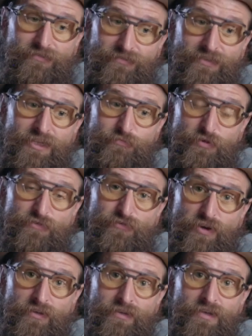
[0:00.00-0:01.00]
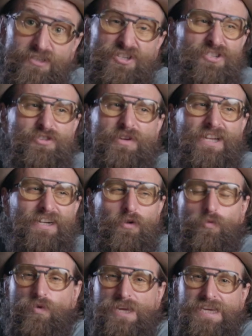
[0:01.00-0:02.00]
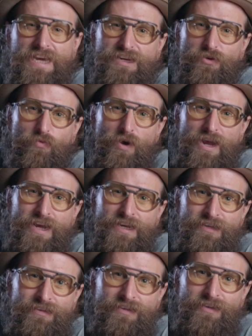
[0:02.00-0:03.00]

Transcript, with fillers: That's pretty fun. Just doing like a weekend away